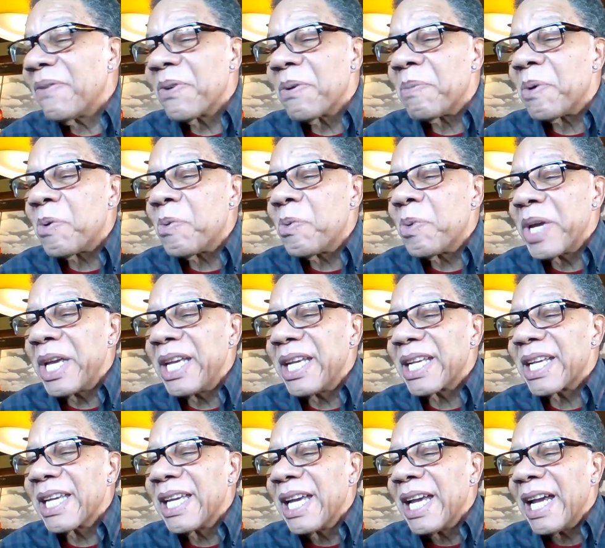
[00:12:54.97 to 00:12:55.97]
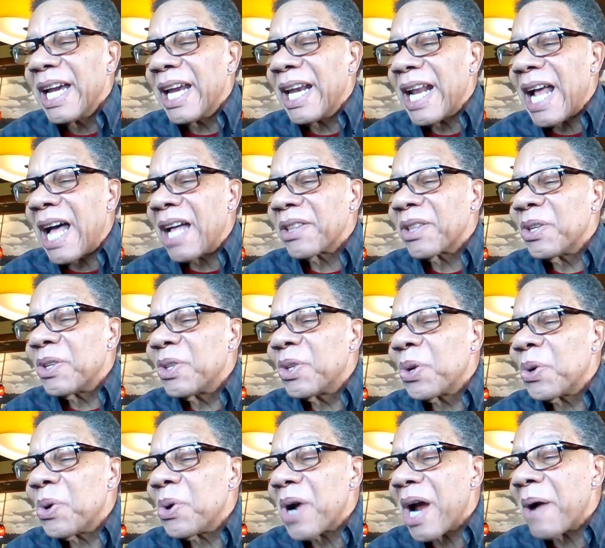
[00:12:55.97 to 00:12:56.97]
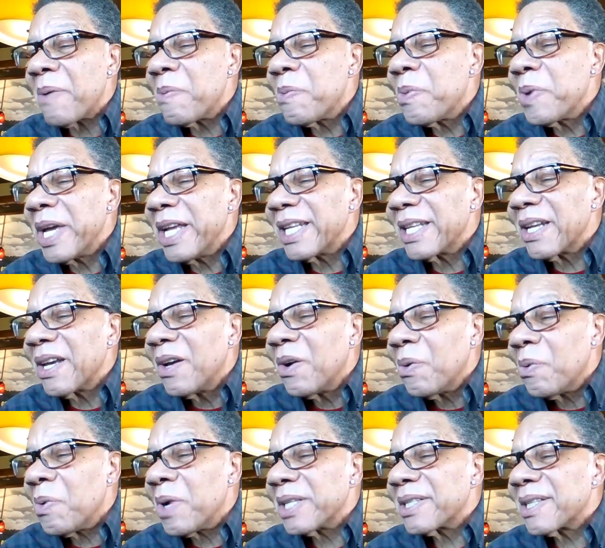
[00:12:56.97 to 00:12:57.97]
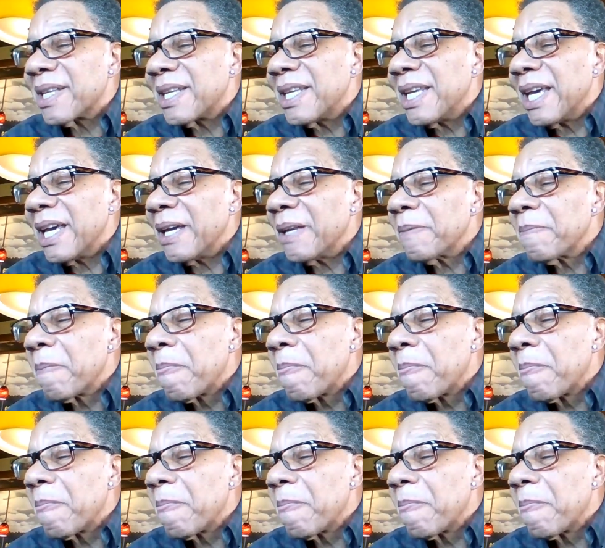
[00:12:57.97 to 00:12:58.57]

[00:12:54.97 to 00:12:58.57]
him a wink, and out the door I went once again.